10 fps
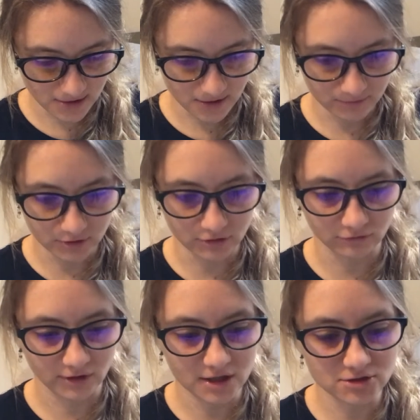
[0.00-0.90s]
I'm going to
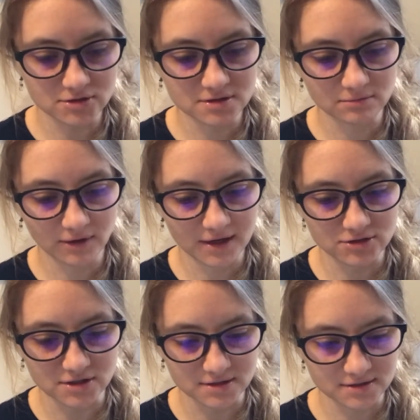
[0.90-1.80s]
read you some
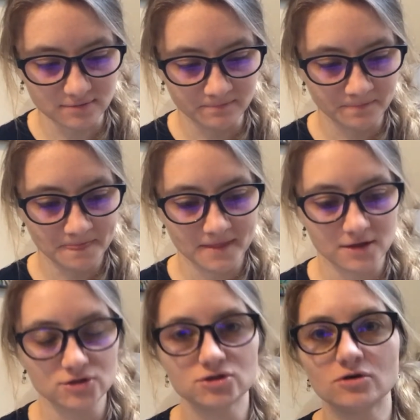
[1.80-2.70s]
pages
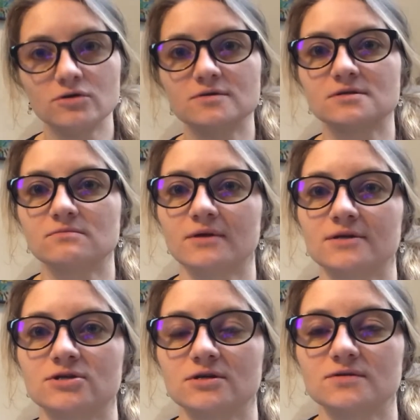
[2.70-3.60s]
and show you some
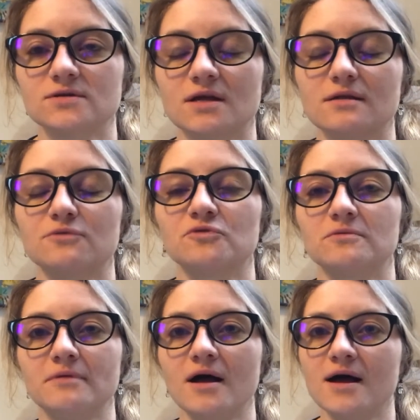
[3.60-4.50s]
pictures, and then we'll
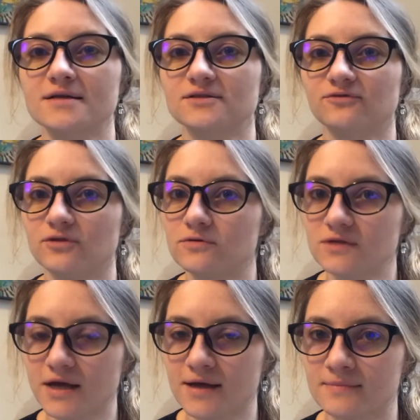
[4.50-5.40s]
pause a few
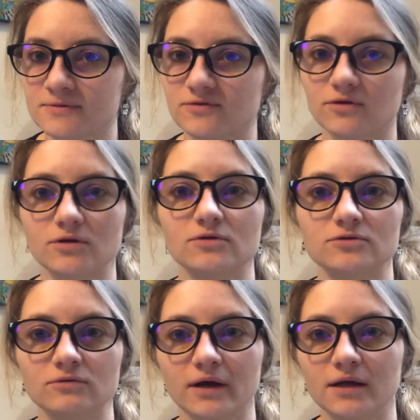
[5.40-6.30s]
times for you to
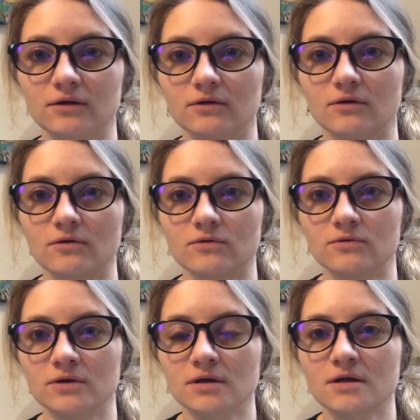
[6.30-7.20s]
write your
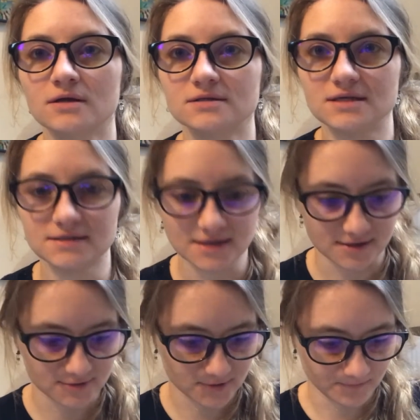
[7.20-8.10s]
own
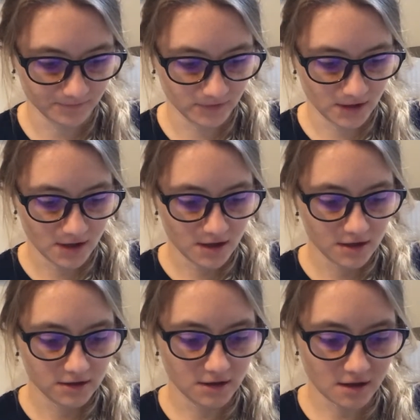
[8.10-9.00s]
details.
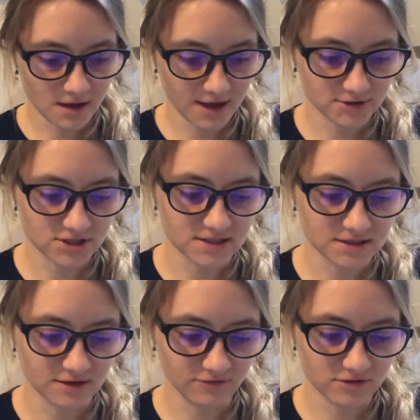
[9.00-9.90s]
Young Hedgie
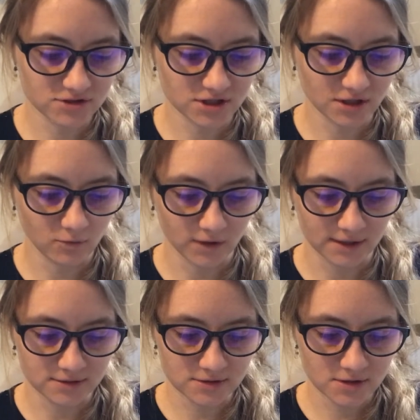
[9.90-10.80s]
sniffed the chilly
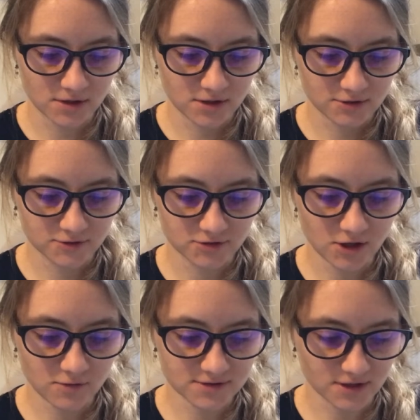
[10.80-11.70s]
wind.
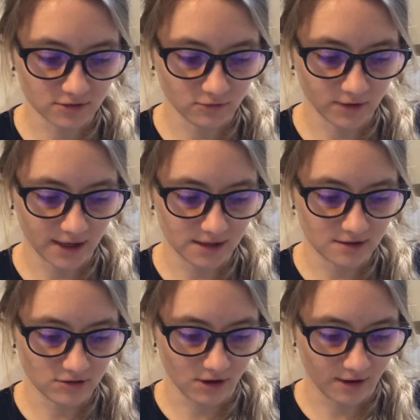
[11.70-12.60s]
Snow is on the way, he
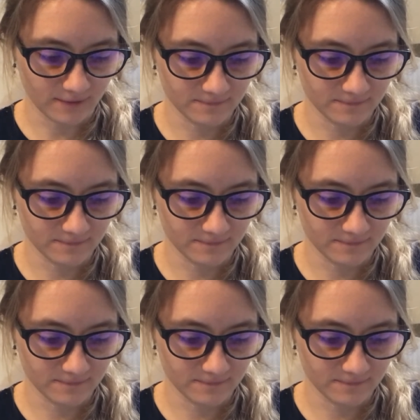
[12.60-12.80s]
thought.